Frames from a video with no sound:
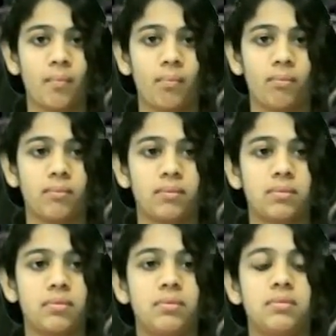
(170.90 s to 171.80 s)

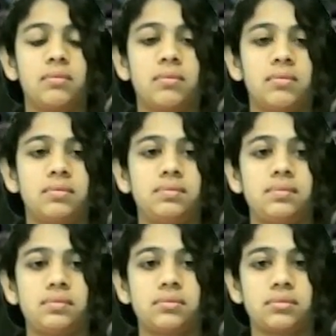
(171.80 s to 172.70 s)

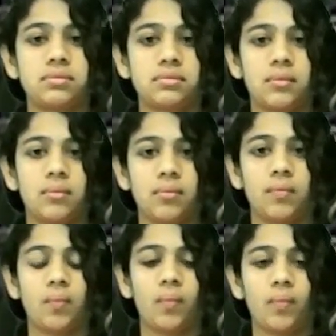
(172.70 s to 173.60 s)

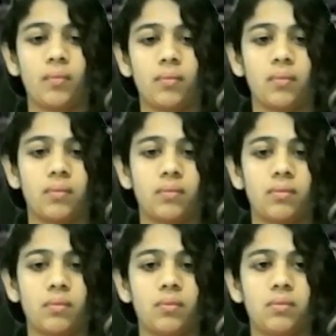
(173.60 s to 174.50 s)

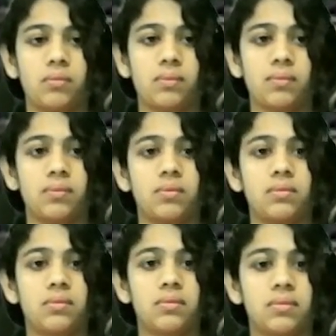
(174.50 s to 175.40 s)

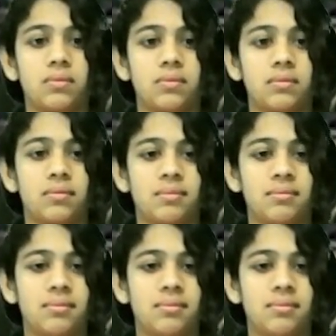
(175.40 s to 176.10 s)
This person isn't speaking.